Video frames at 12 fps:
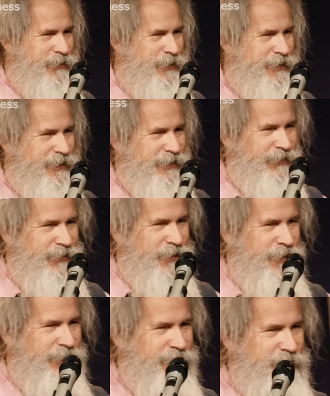It's
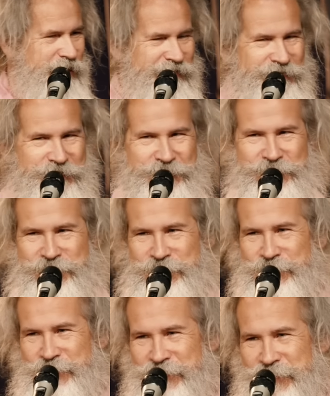all space. So,
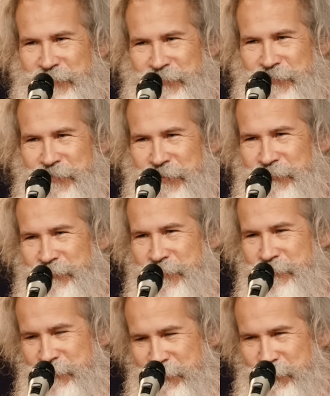so distance uh,
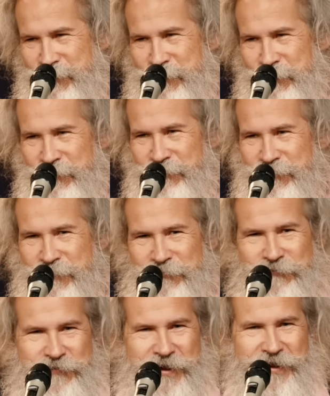from the
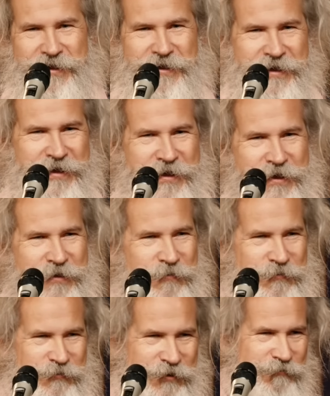from the
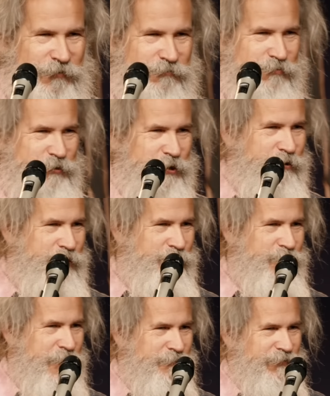liquid
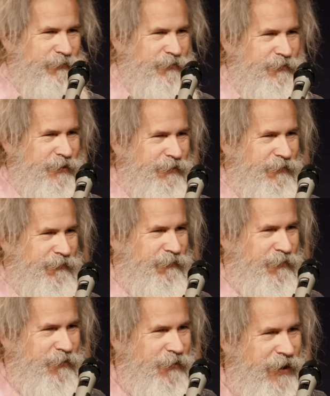petroleum pumps to the to the
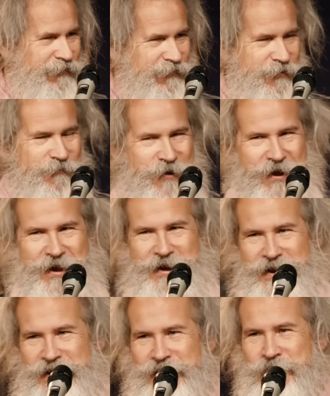store, right? So I'm
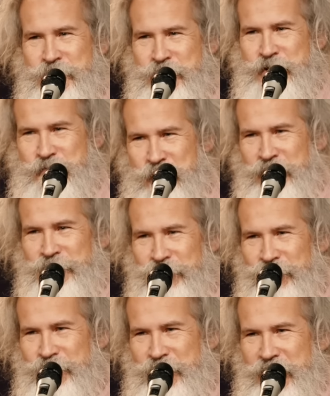walking. I'm to the
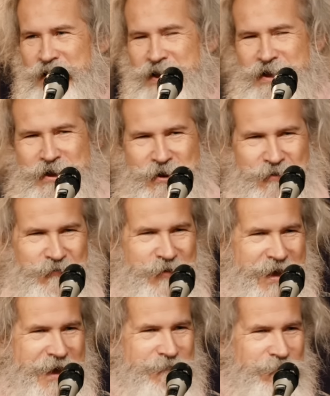store. Here's
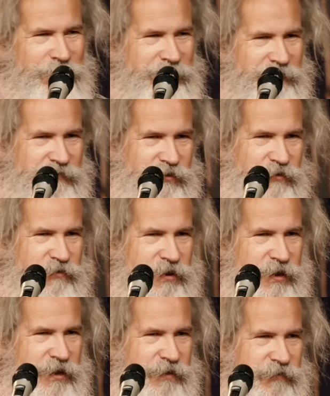what happened. This
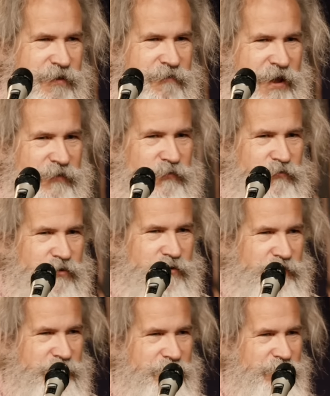dude is coming out of the
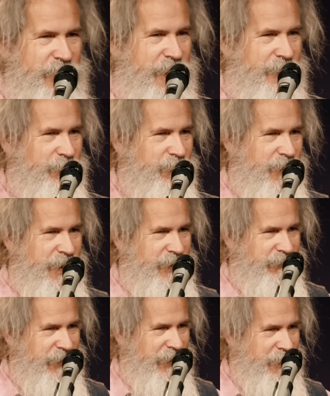store at the same time, right?
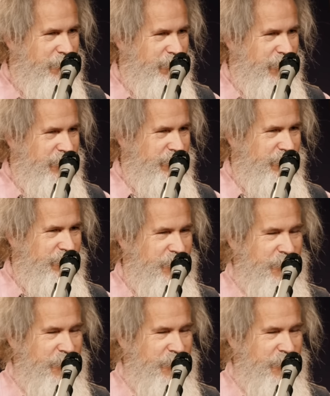He's got a couple things in his